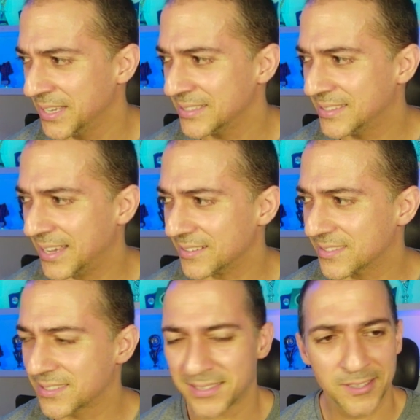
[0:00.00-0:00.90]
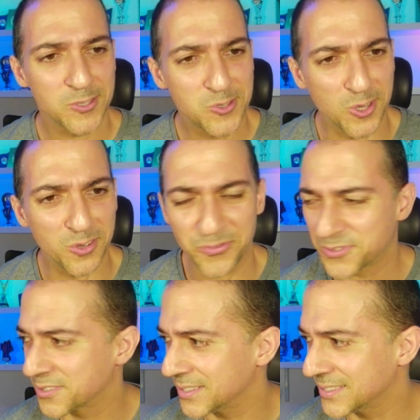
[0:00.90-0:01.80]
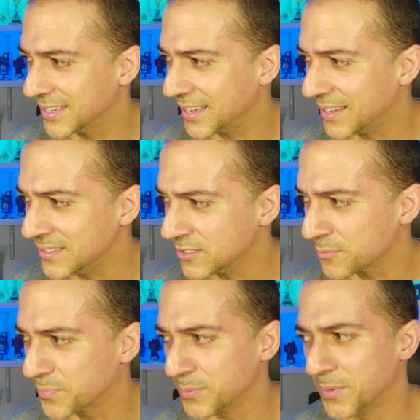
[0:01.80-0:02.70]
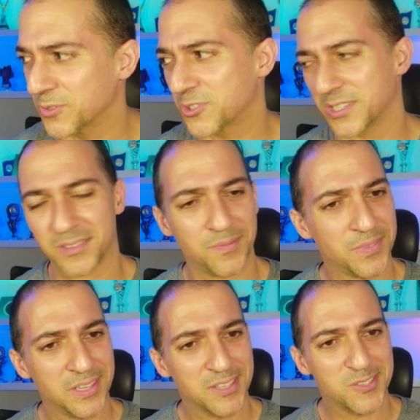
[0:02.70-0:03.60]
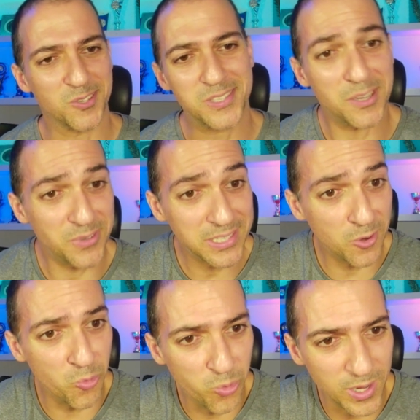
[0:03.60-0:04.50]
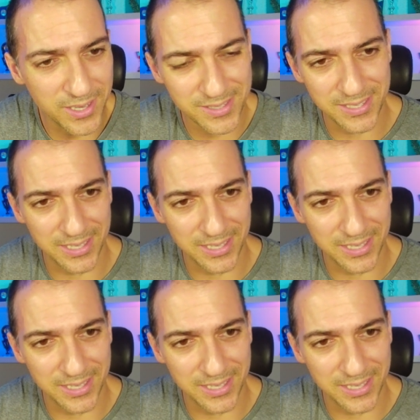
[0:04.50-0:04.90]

that solved the under promotion. So Saavedra was